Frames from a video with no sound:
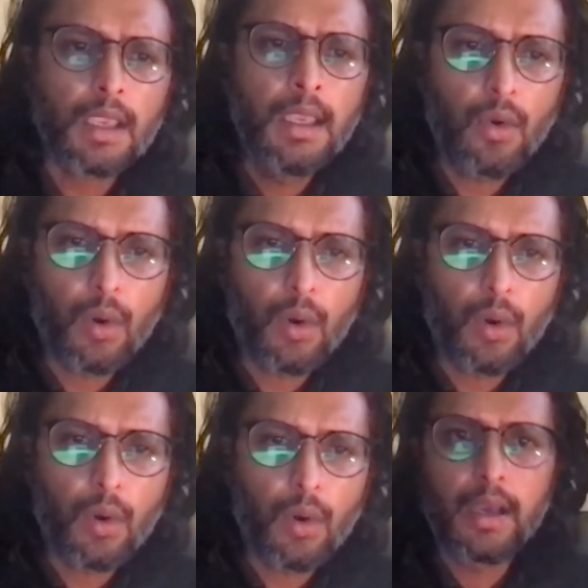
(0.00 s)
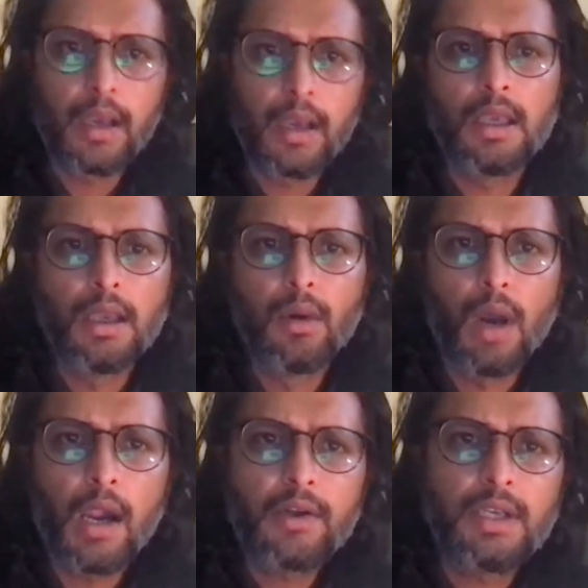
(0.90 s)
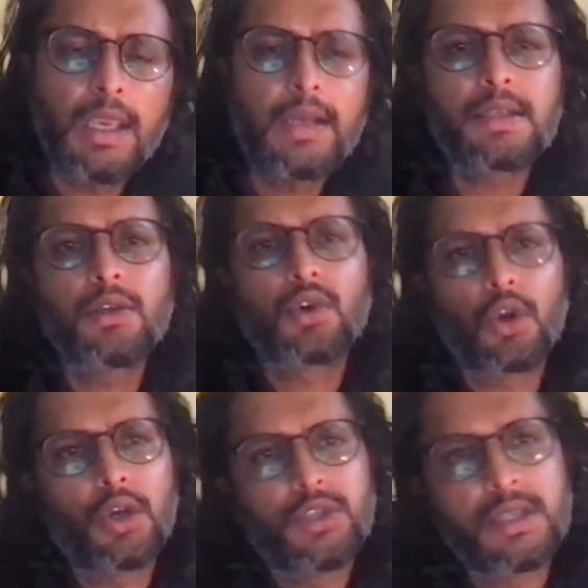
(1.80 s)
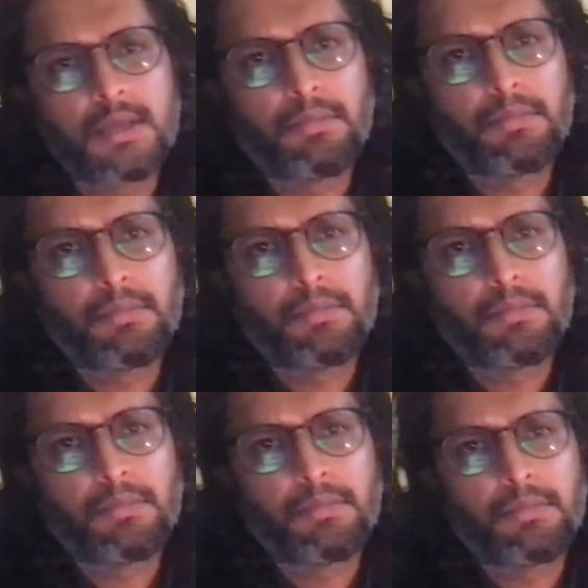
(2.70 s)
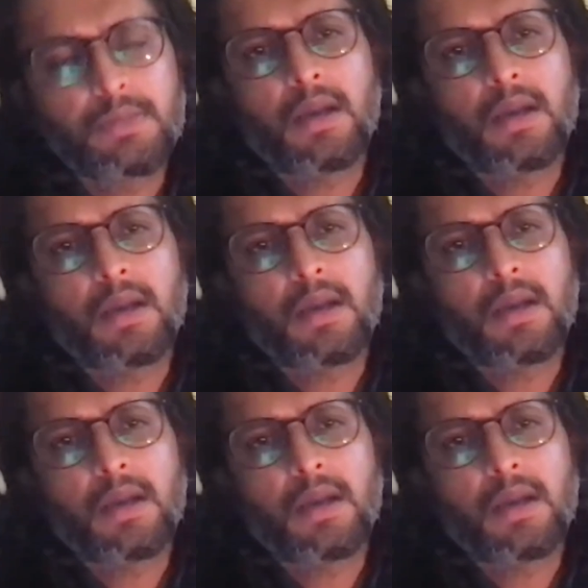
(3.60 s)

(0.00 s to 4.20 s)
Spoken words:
Now, are dates and chronologies important? This becomes a very